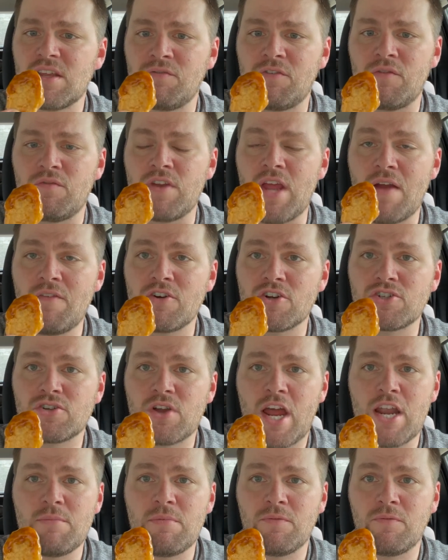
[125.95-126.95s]
If you've never
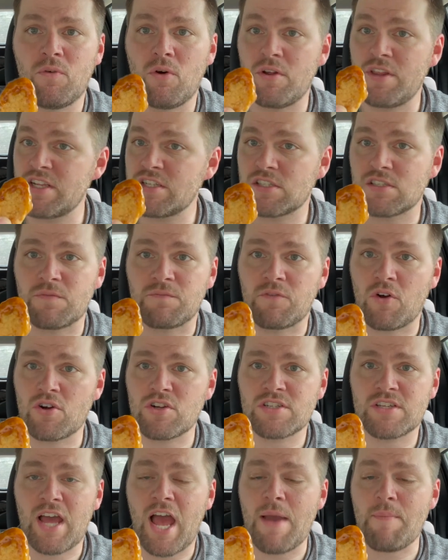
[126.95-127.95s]
tried it before, this is the
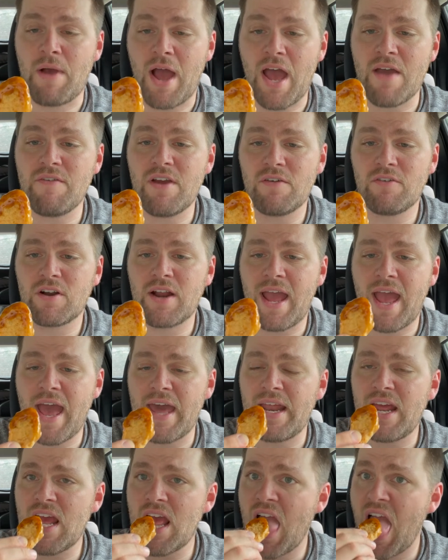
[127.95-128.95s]
first time I've ever
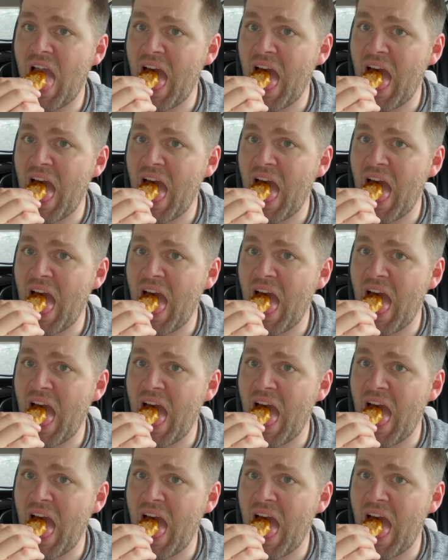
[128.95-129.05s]
had it.